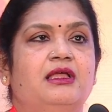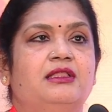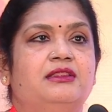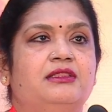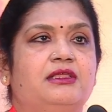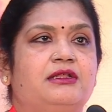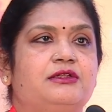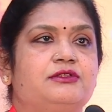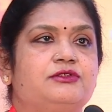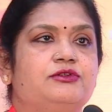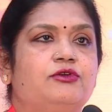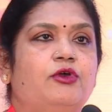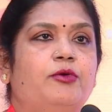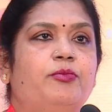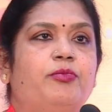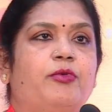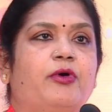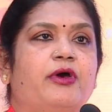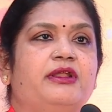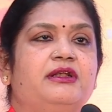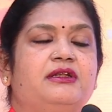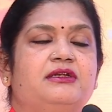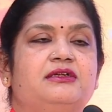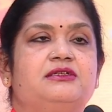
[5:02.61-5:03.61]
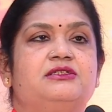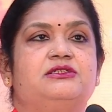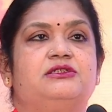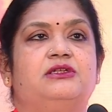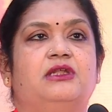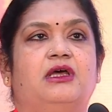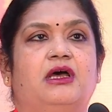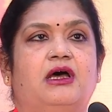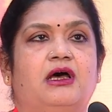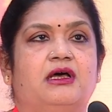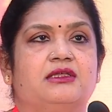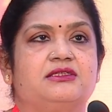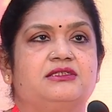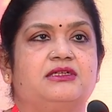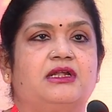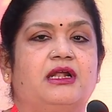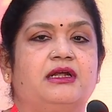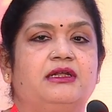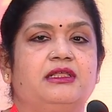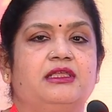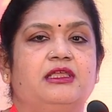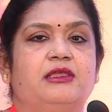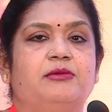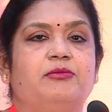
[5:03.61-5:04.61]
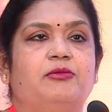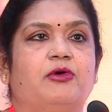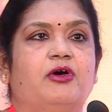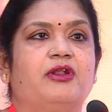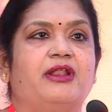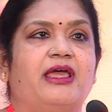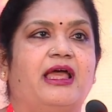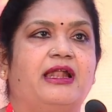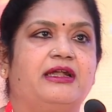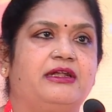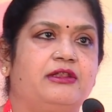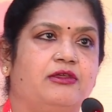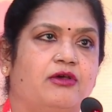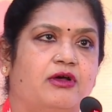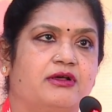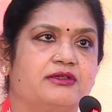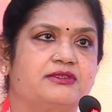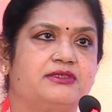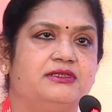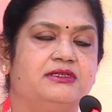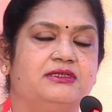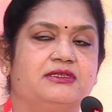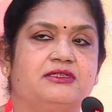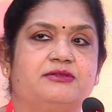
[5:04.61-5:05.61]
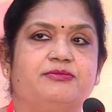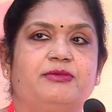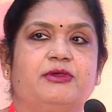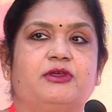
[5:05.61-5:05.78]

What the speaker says: there is no point in starting him on antioxidants,